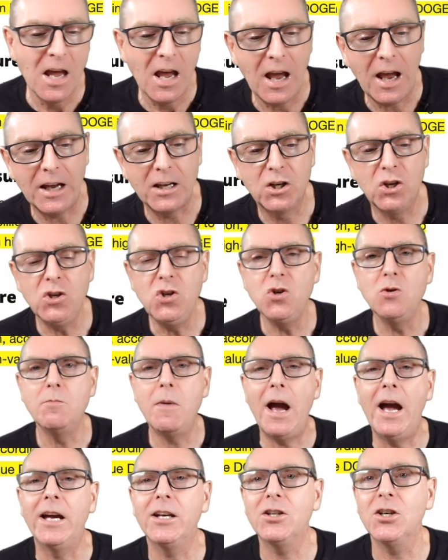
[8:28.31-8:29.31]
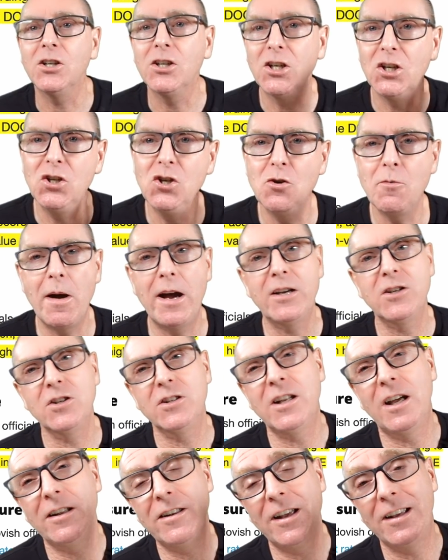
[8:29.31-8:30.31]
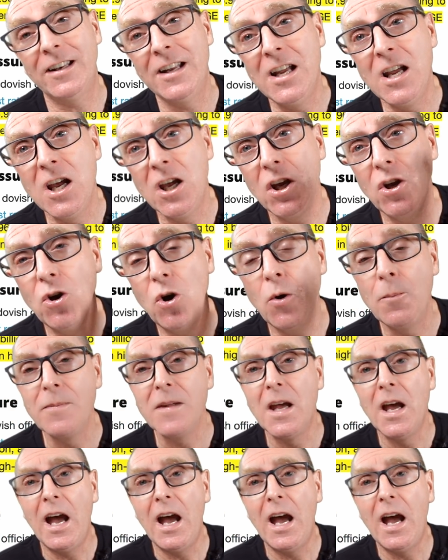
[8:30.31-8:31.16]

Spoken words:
And could you imagine now that, you know,